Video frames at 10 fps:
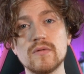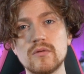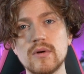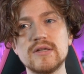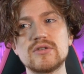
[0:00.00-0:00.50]
on
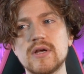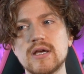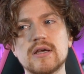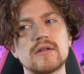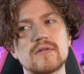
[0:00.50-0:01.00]
the right
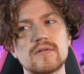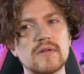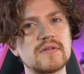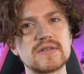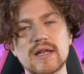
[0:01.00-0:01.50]
track, and
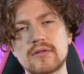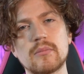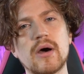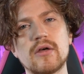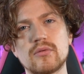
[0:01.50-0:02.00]
that's like the
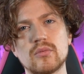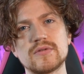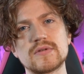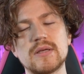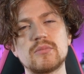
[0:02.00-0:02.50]
path we
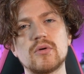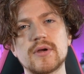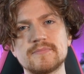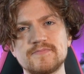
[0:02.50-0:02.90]
want to keep going.